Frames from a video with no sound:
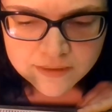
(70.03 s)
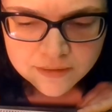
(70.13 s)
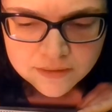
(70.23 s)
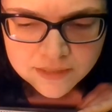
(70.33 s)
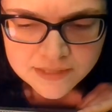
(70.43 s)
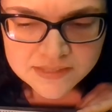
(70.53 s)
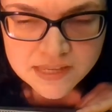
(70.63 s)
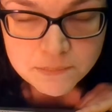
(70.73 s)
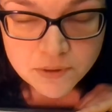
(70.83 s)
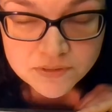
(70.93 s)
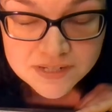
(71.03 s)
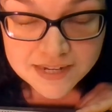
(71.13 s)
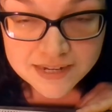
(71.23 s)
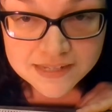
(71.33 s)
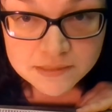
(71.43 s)
The nice thing about
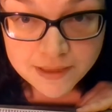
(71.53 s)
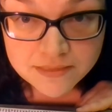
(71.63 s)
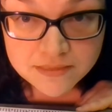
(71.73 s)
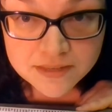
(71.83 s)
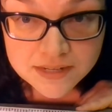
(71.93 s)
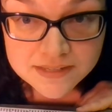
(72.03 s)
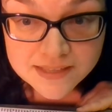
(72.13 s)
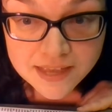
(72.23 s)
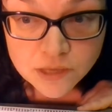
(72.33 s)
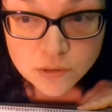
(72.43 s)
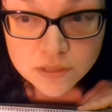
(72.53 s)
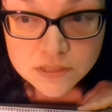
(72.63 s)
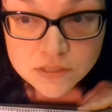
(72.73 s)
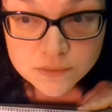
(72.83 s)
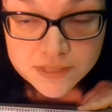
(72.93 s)
today's method is that you
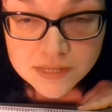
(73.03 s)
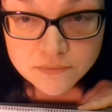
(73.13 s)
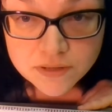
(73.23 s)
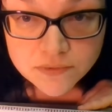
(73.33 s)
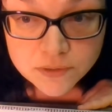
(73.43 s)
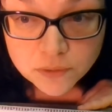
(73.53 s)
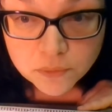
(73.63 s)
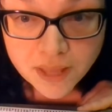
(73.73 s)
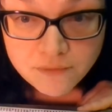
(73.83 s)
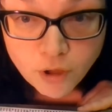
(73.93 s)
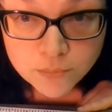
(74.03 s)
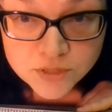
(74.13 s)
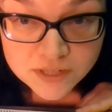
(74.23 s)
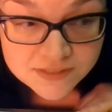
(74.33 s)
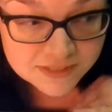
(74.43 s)
can do it even if you don't have
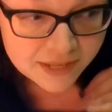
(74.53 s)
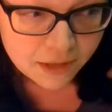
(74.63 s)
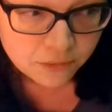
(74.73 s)
objects to